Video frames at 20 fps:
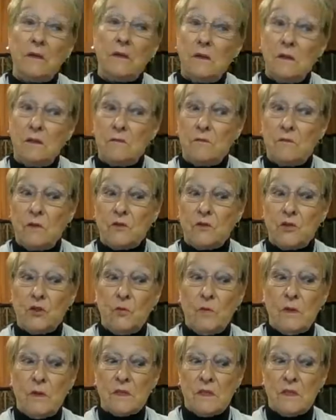he didn't,
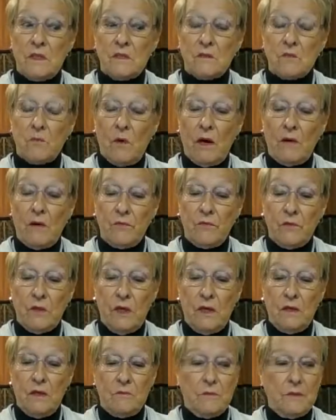she wasn't his wife
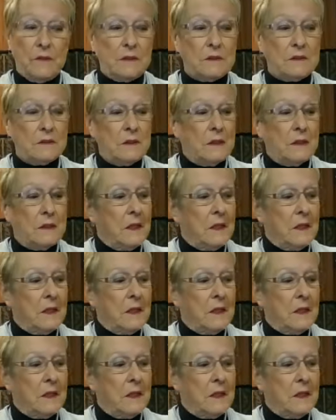yet, but